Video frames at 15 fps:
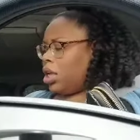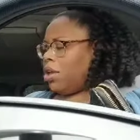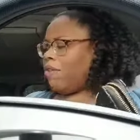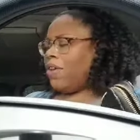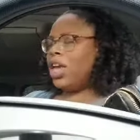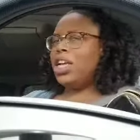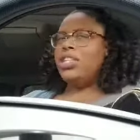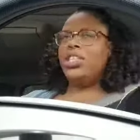
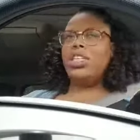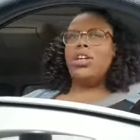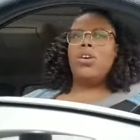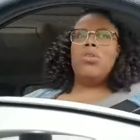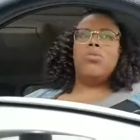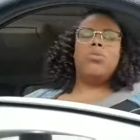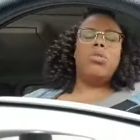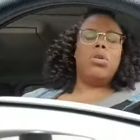If Angie
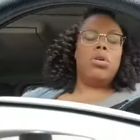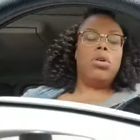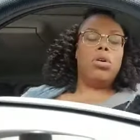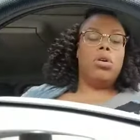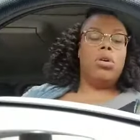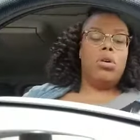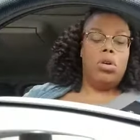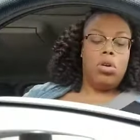don't...
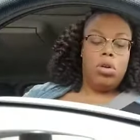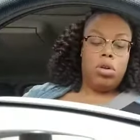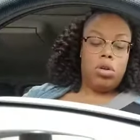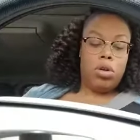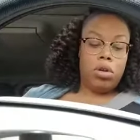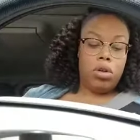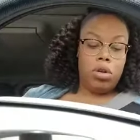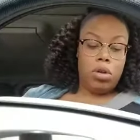Oh.
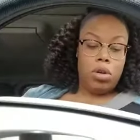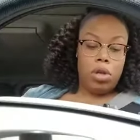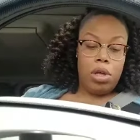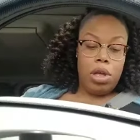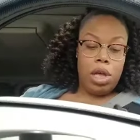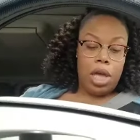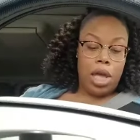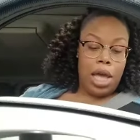
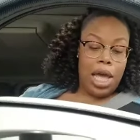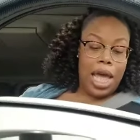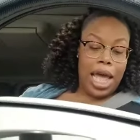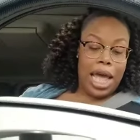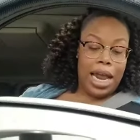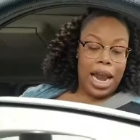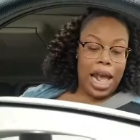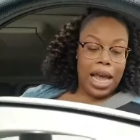
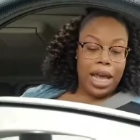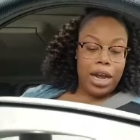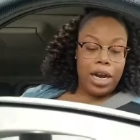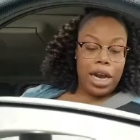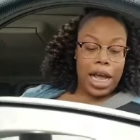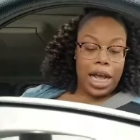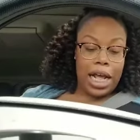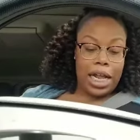And I
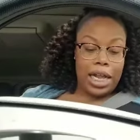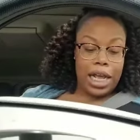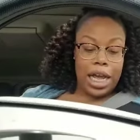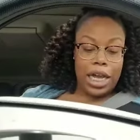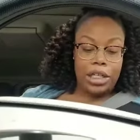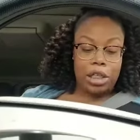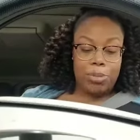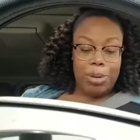hear like uh,
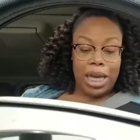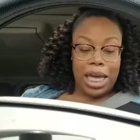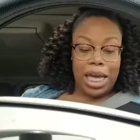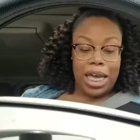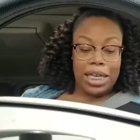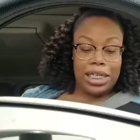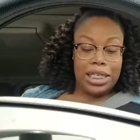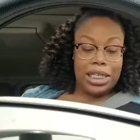Angie been
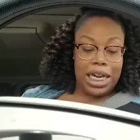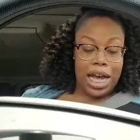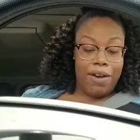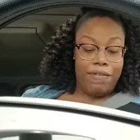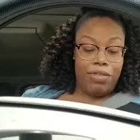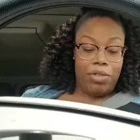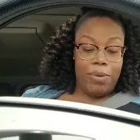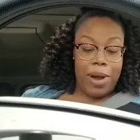getting
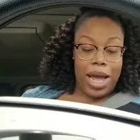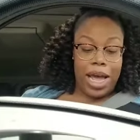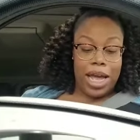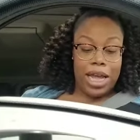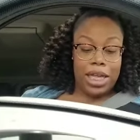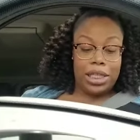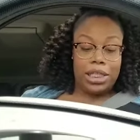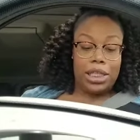death
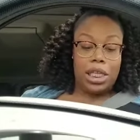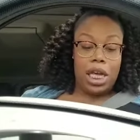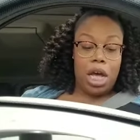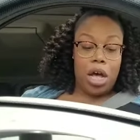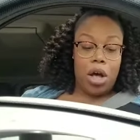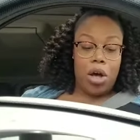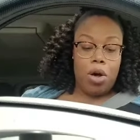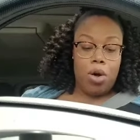threats.
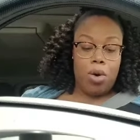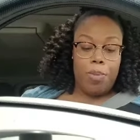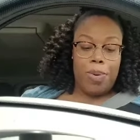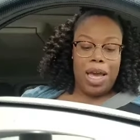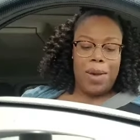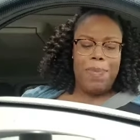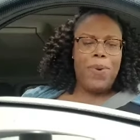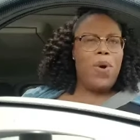Yo,
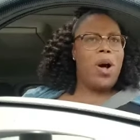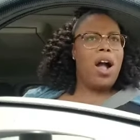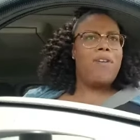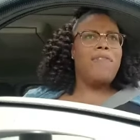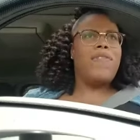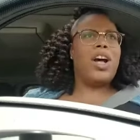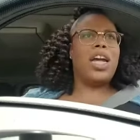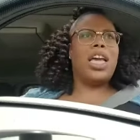people
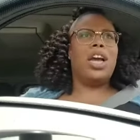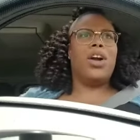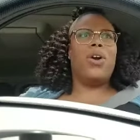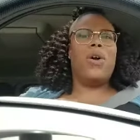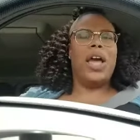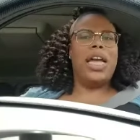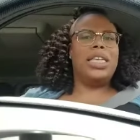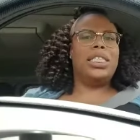are fucking
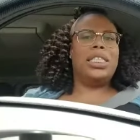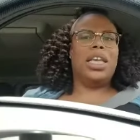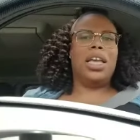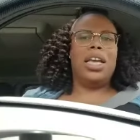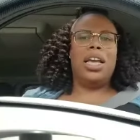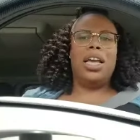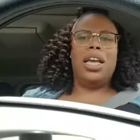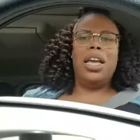
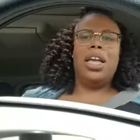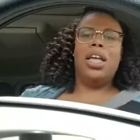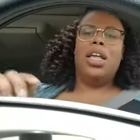crazy.